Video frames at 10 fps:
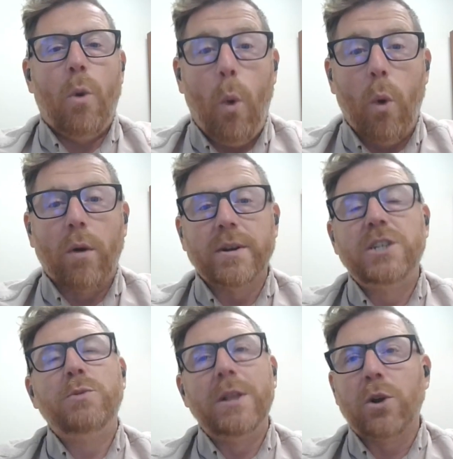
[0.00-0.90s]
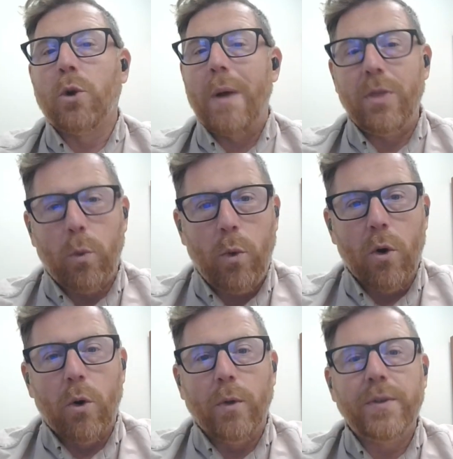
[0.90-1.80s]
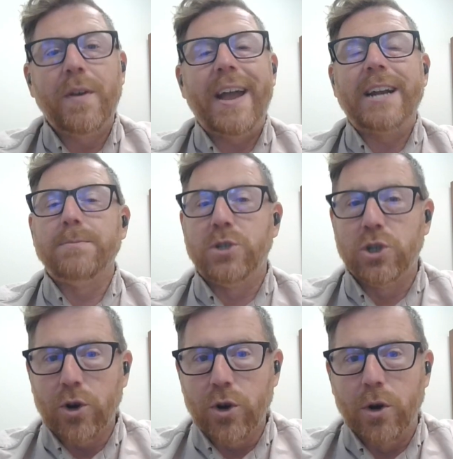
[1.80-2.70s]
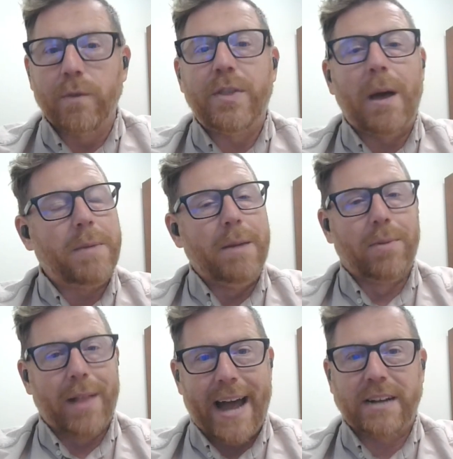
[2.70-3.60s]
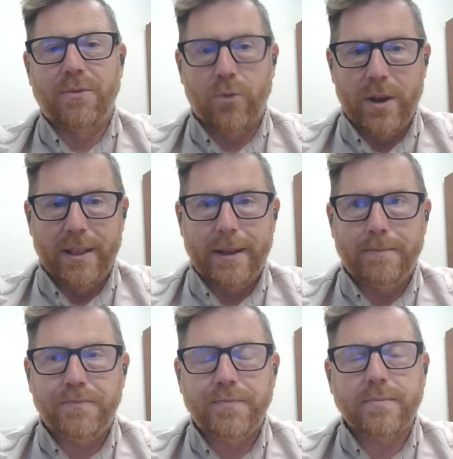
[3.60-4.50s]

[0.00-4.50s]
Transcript: or do we look around the world and observe that people act freely?